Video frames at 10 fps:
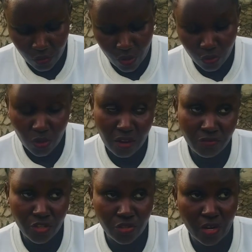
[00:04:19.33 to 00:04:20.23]
we also have
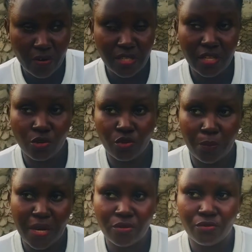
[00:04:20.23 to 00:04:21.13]
dictionaries. They're also
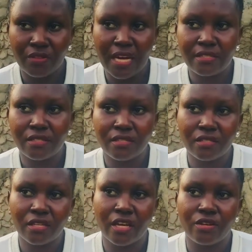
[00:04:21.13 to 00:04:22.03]
part of that
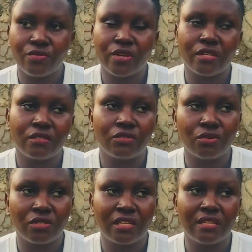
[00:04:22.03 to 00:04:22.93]
secondary
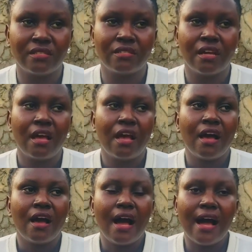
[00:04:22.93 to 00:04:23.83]
sources.
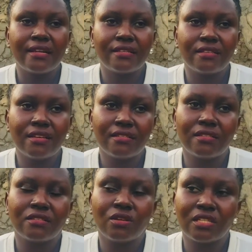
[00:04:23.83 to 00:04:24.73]
And these
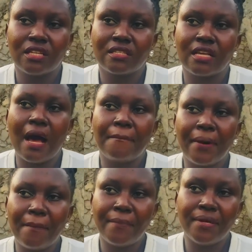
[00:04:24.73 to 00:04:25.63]
sources are
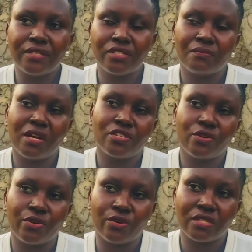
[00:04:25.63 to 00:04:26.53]
published
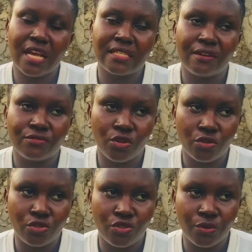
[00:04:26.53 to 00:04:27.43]
materials, as I've
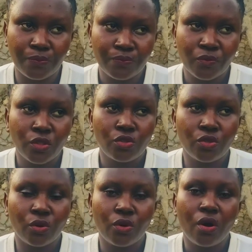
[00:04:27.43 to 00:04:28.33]
told you.
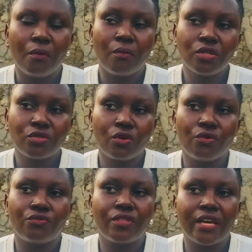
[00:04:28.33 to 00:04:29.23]
So most
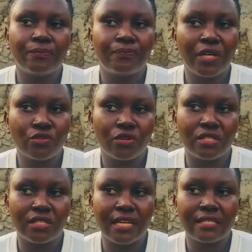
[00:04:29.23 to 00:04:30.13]
of the
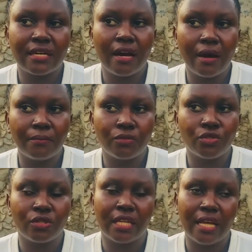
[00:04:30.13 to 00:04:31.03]
patrons that come
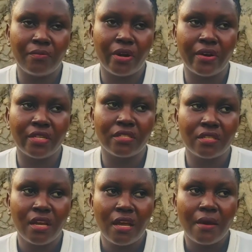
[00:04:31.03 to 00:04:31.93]
to the libraries
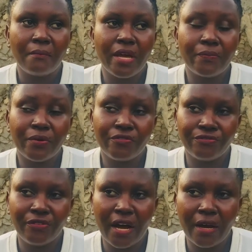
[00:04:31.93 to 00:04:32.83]
may
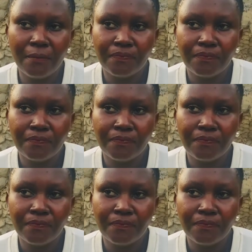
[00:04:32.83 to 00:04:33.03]
prefer